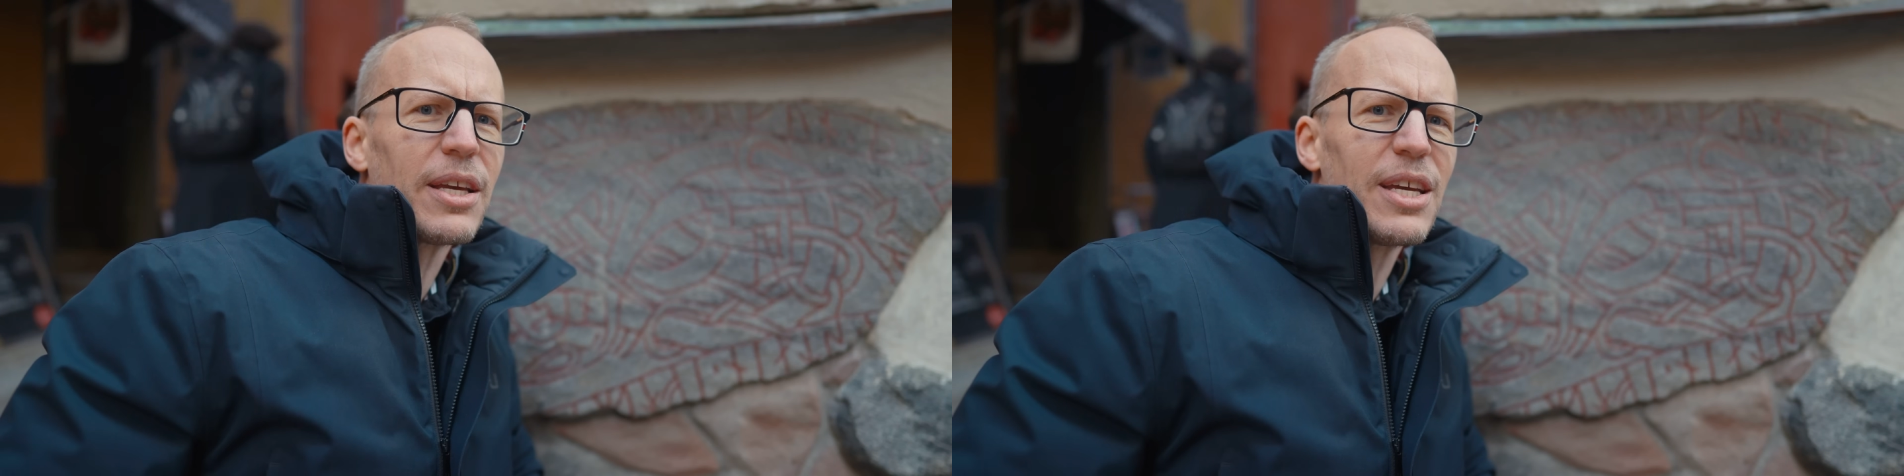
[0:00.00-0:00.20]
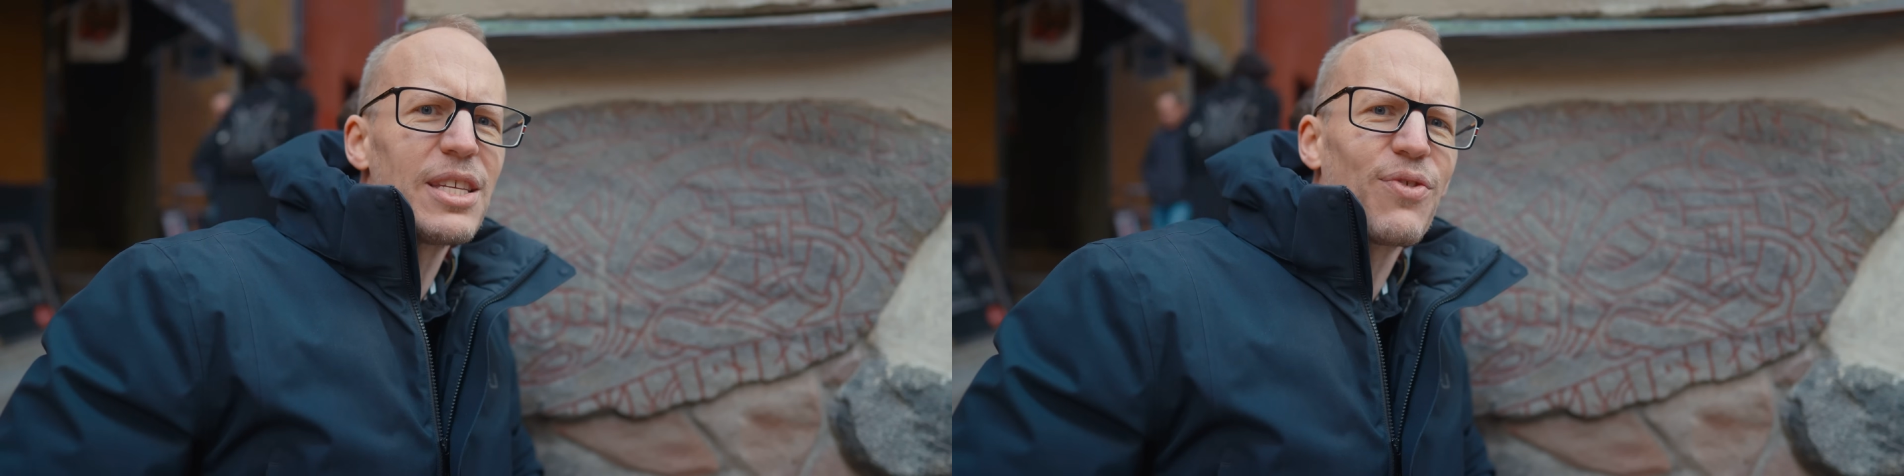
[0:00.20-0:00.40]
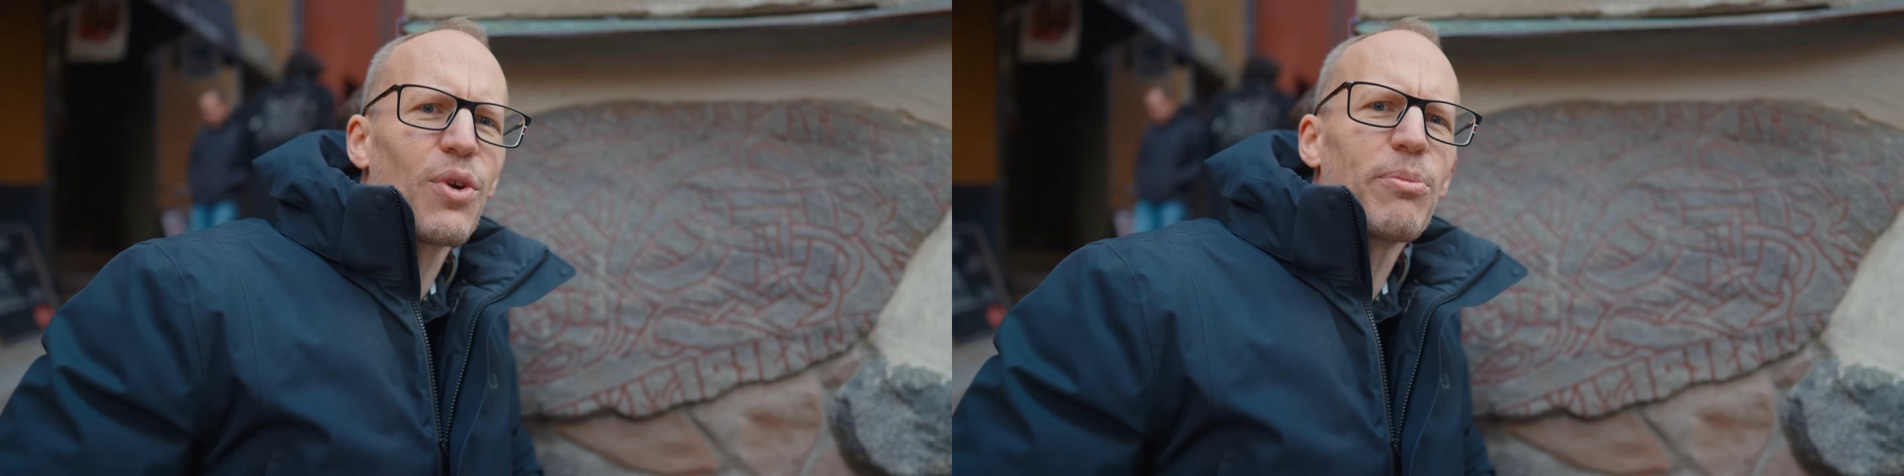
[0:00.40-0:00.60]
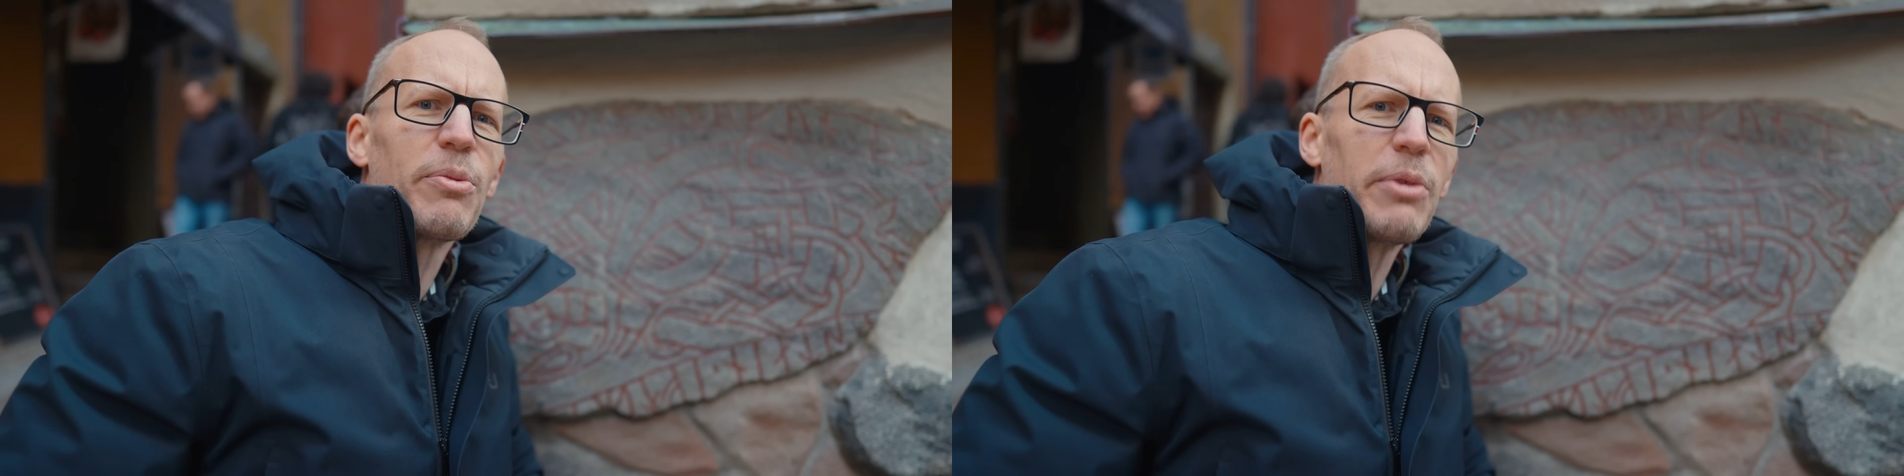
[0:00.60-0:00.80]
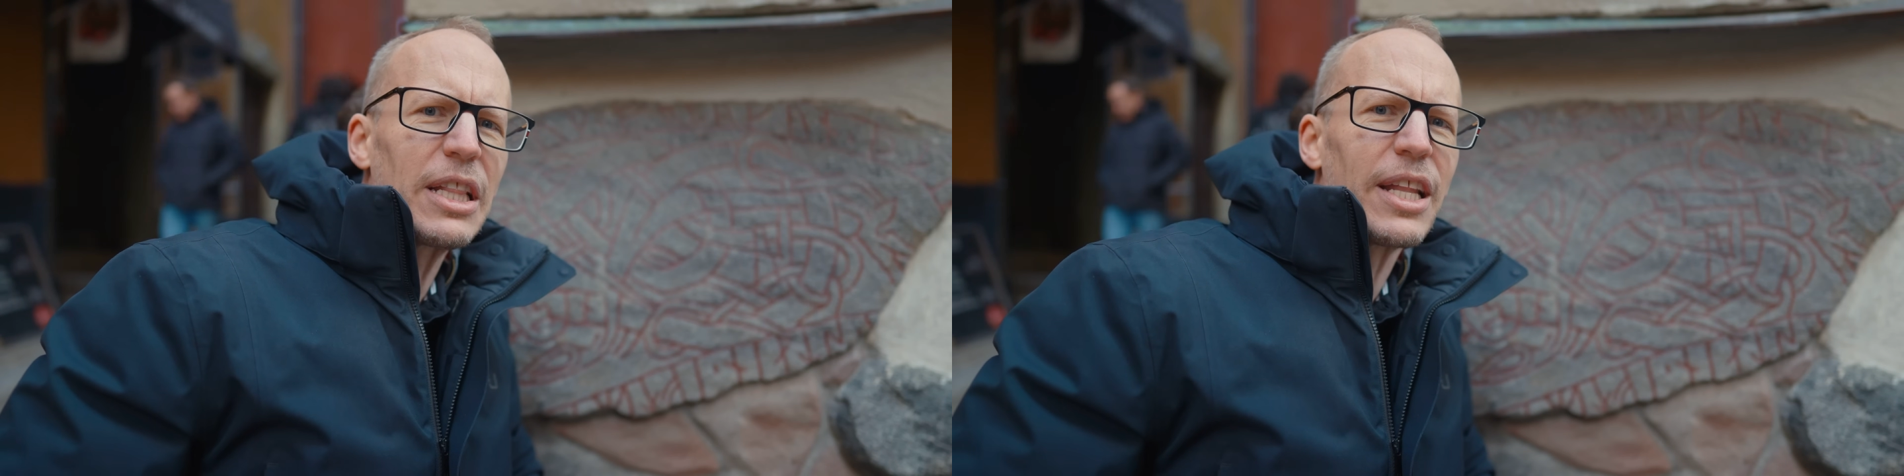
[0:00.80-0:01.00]
is from the
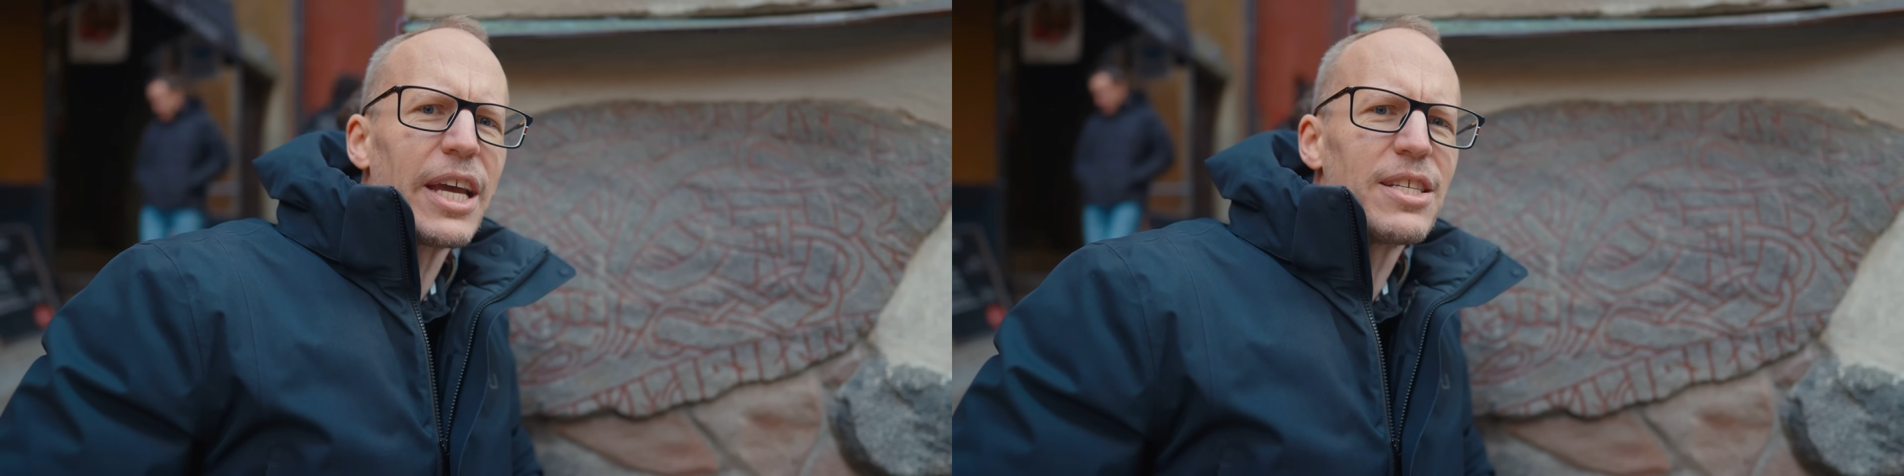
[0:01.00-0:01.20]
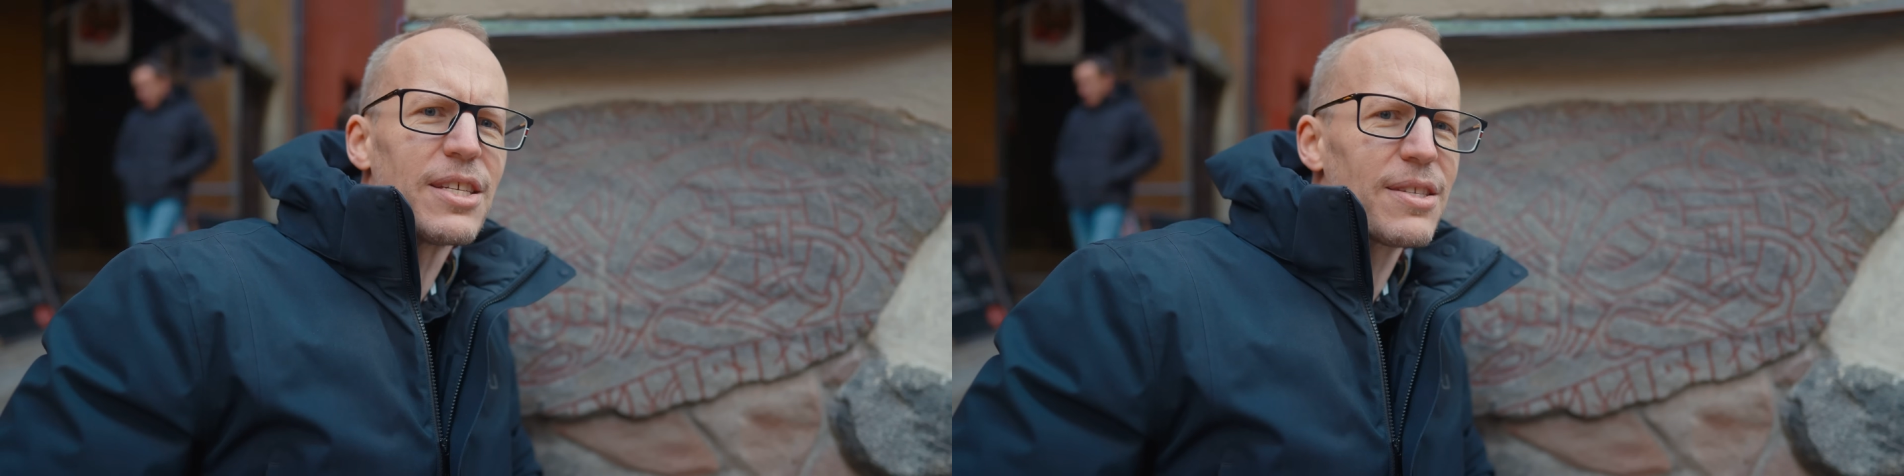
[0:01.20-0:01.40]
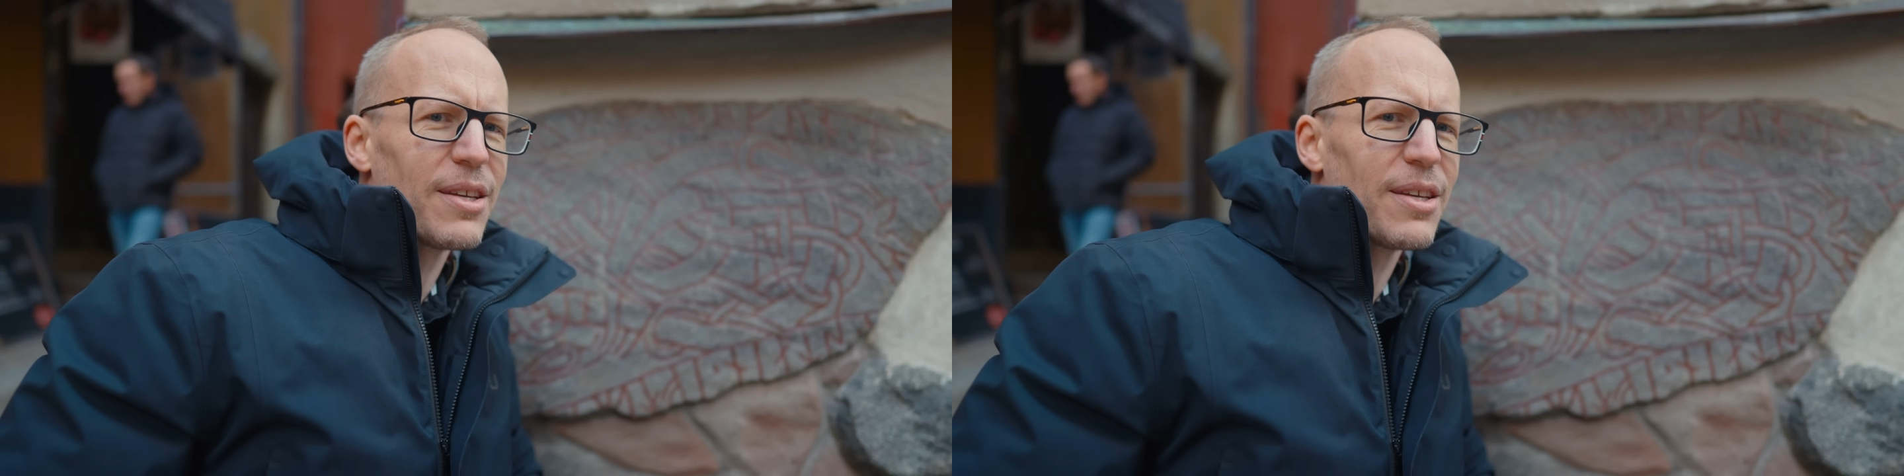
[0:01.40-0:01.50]
Middle Ages.